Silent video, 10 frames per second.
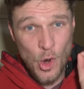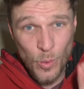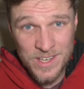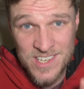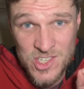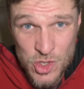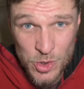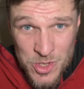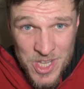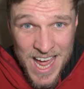which is
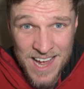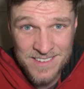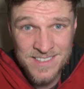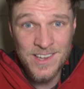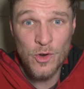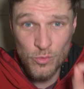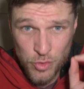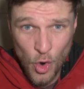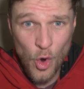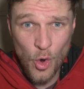just that,
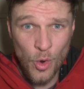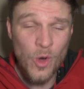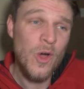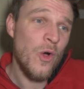raw,